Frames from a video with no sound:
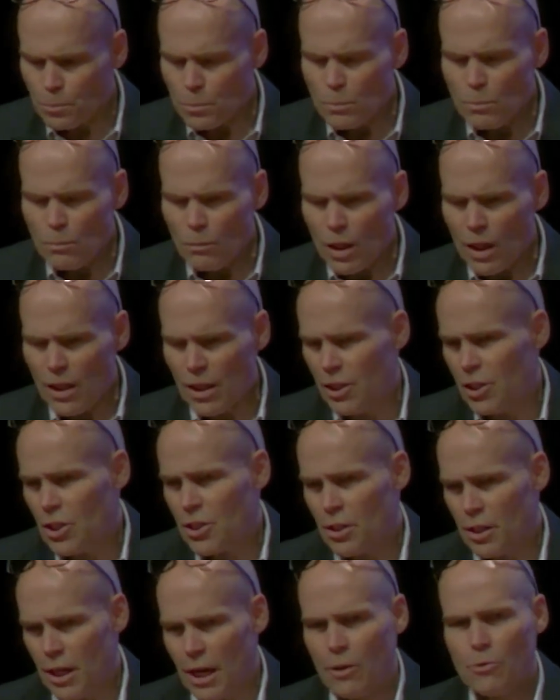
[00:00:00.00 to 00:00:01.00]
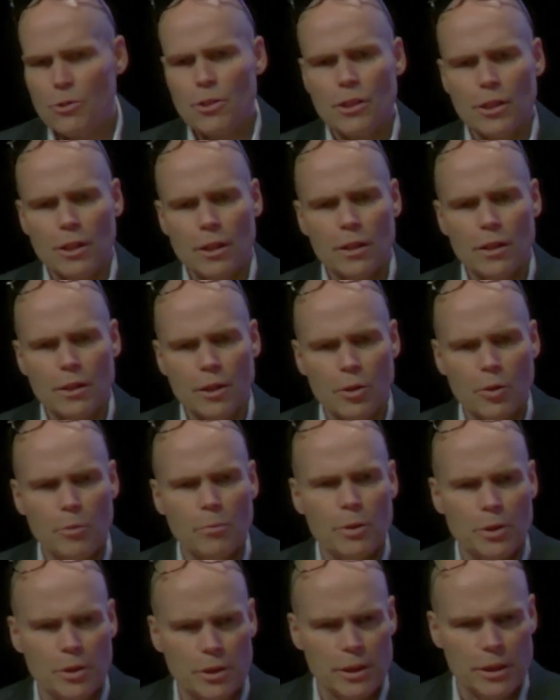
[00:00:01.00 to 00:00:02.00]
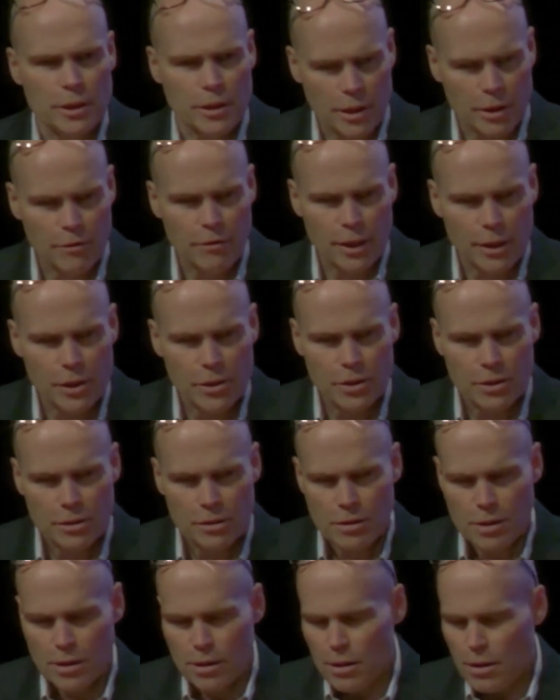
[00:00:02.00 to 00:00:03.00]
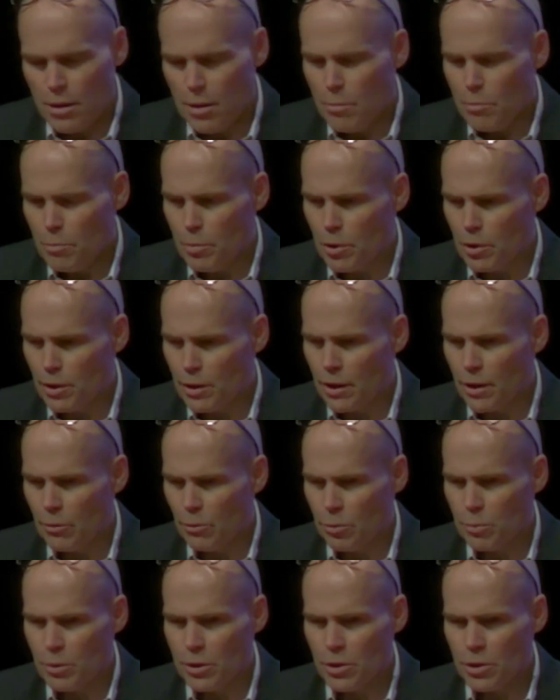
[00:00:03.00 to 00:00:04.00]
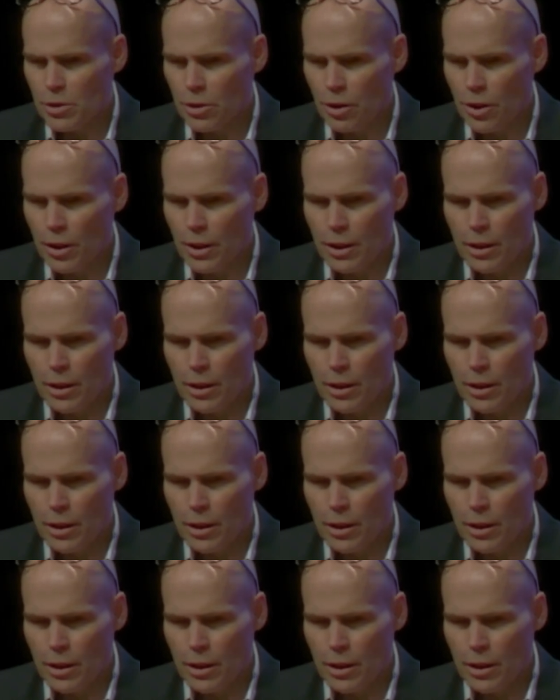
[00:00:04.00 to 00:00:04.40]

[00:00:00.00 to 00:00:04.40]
They just announced another building, an innovation building that will be starting.